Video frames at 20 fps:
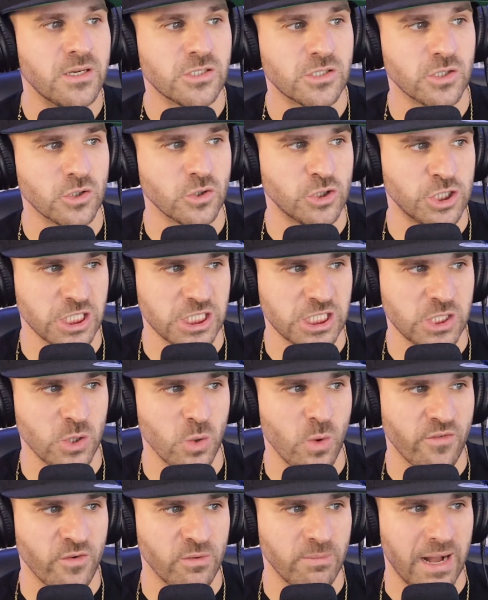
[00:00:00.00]
So just
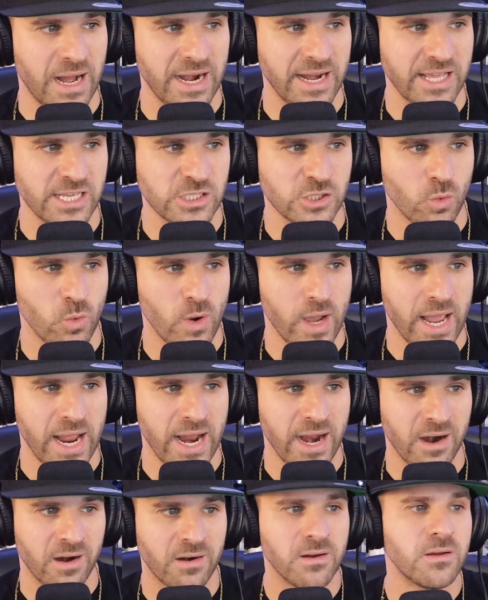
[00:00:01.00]
so everybody is
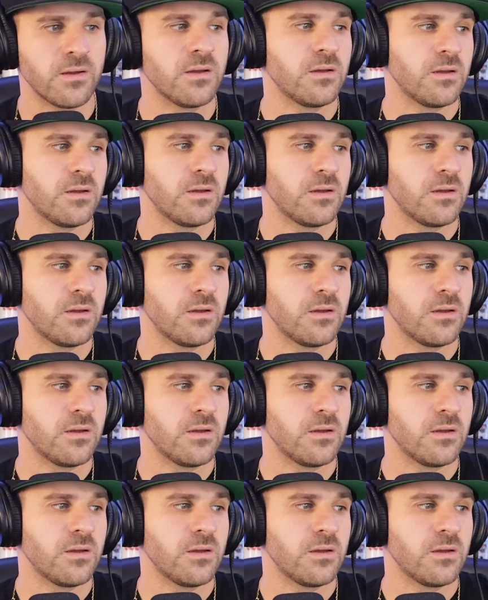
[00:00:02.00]
aware,